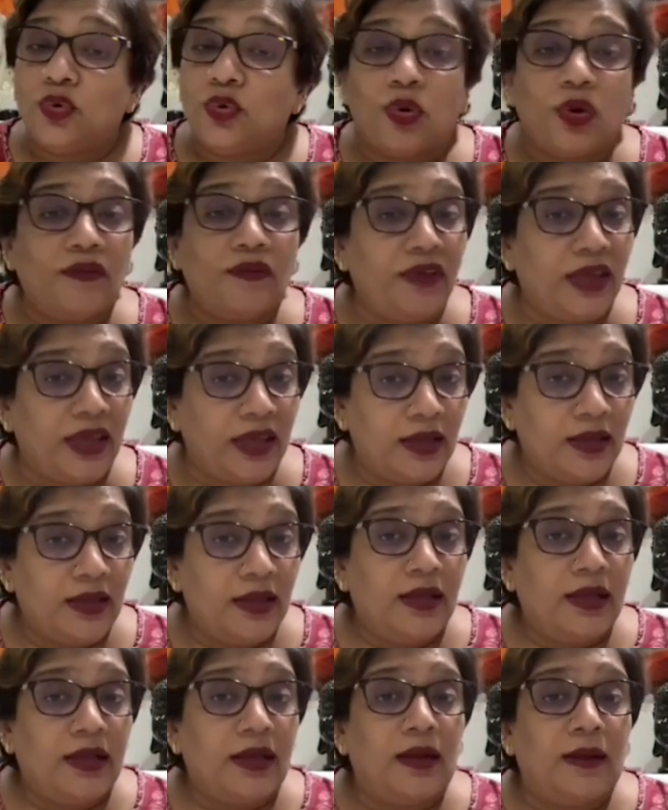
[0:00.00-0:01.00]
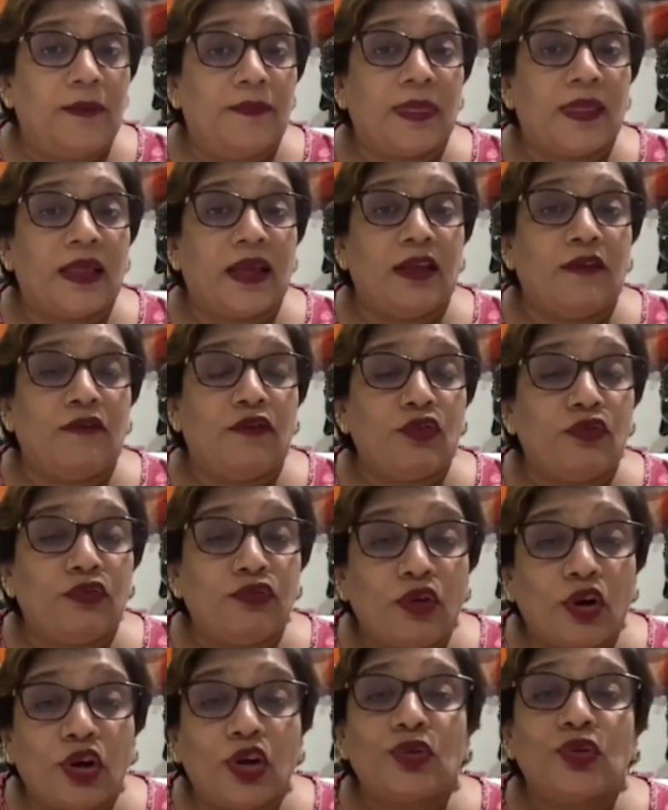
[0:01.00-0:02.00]
away. If you
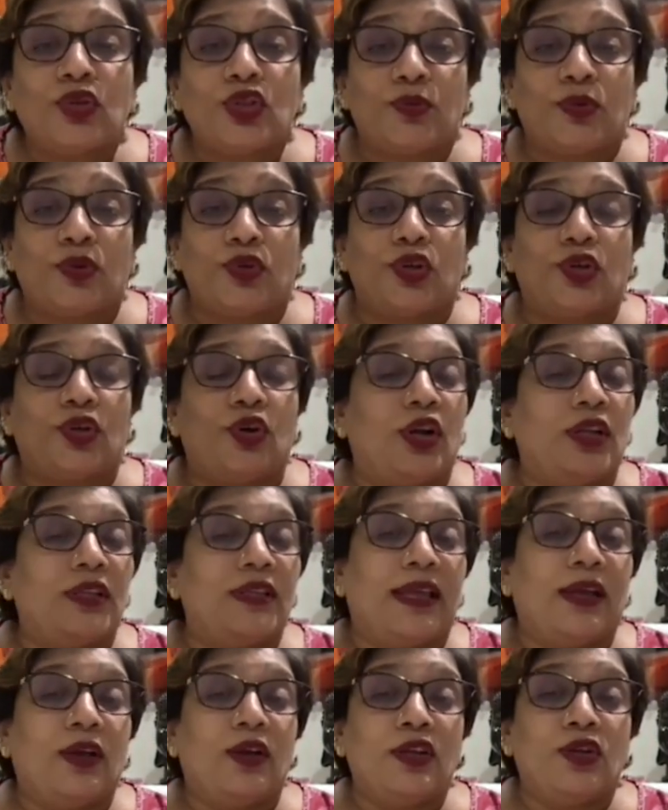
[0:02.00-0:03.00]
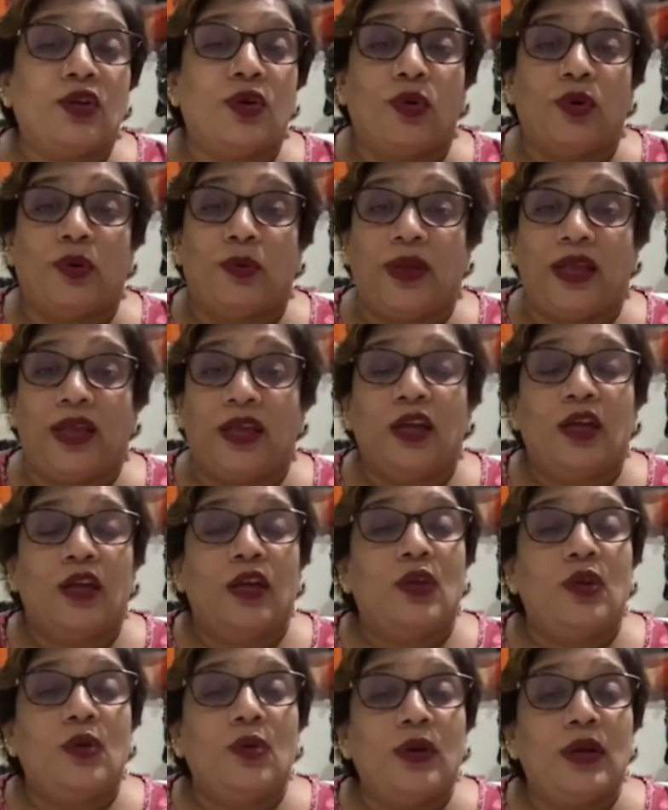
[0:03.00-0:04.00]
follow those protocols, they go away.
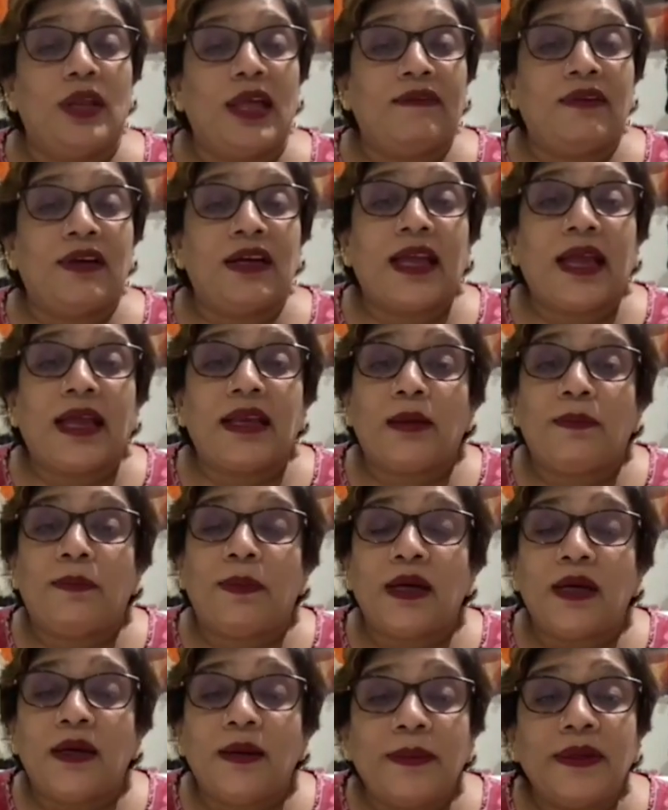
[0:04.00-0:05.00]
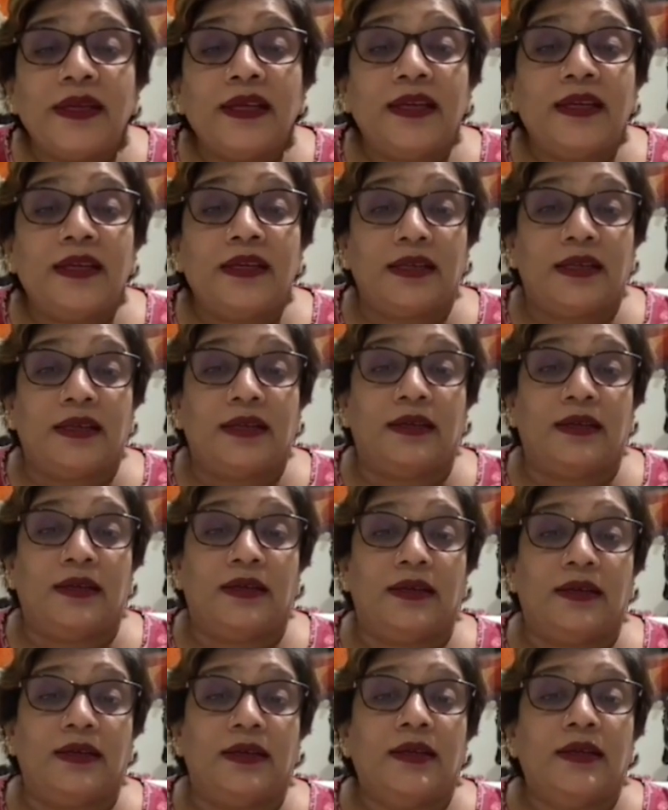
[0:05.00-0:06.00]
You never get a permanent
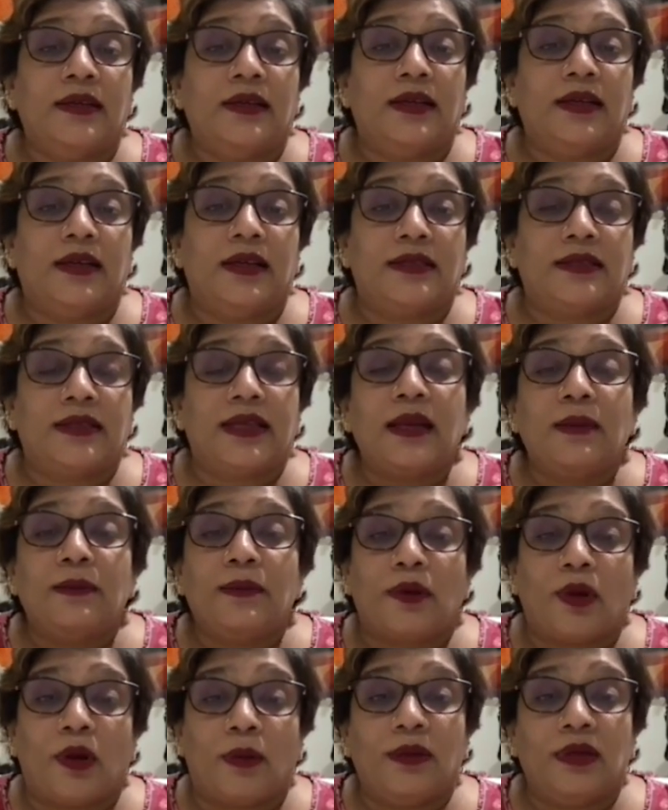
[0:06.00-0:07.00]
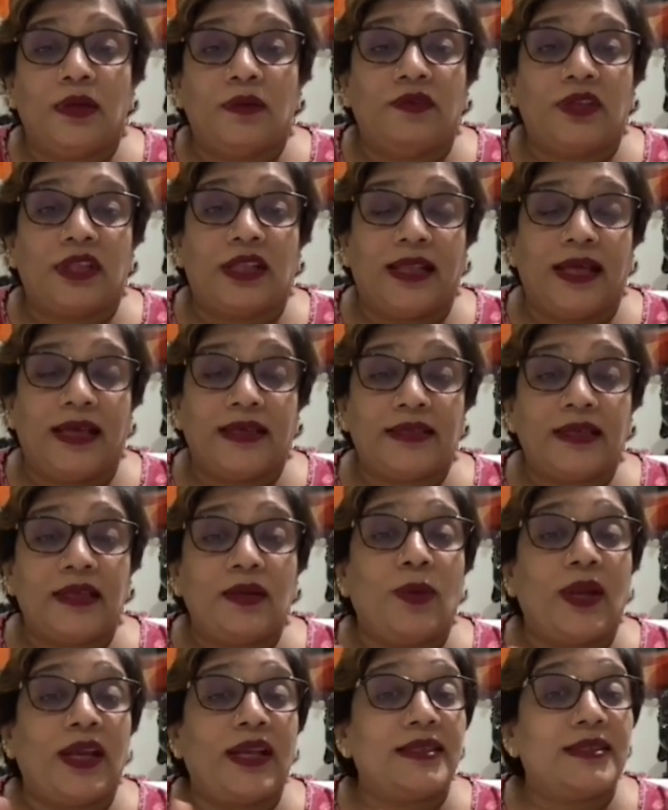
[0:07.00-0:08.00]
skin problem with laser
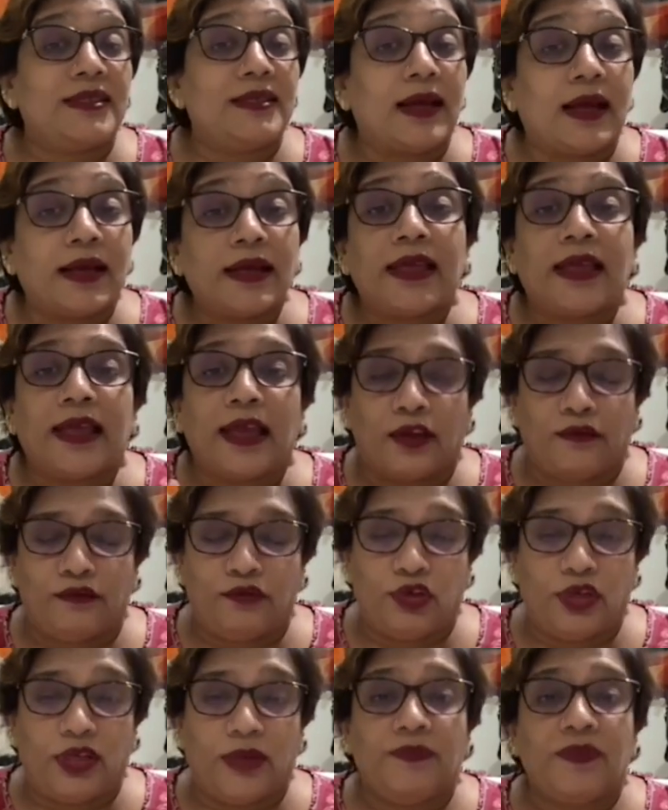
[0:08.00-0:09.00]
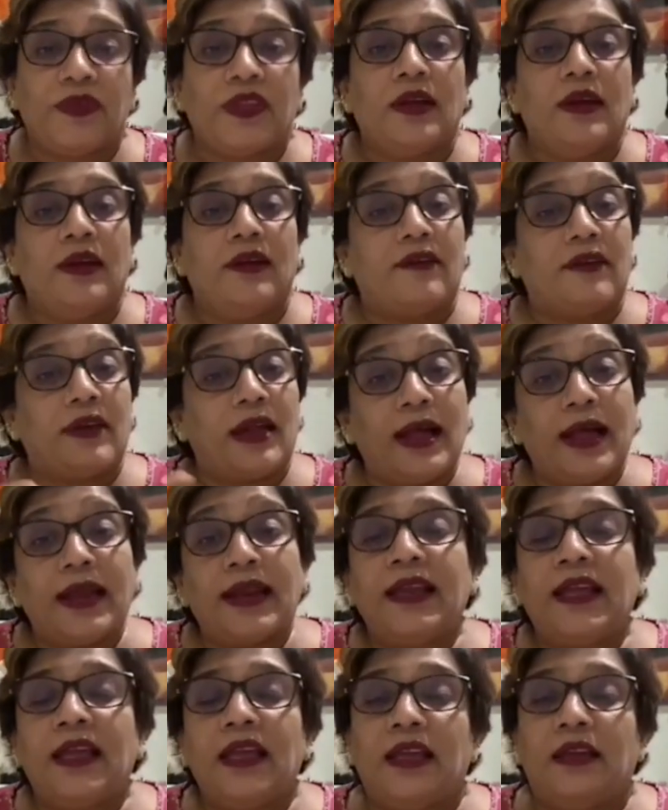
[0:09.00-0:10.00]
when it's done carefully.
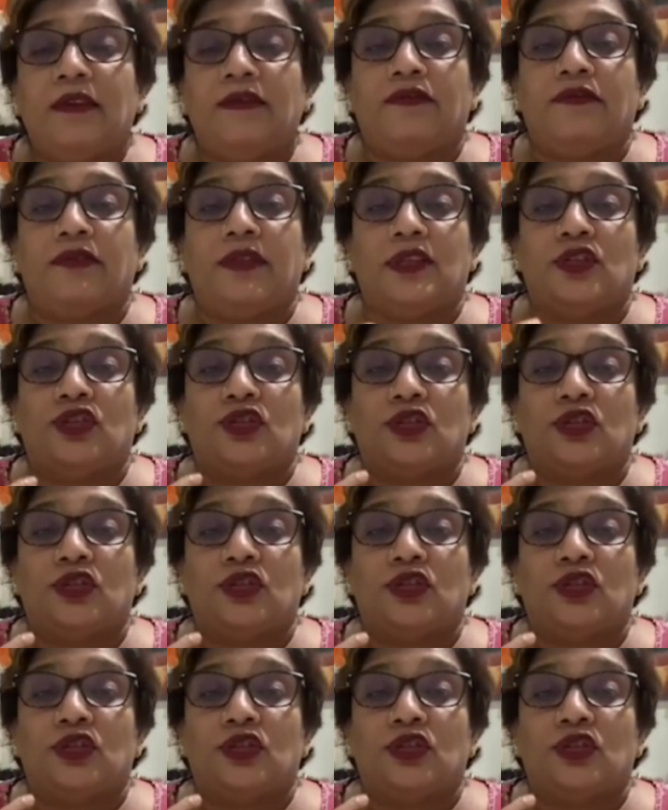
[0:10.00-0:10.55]
Rarely, if it's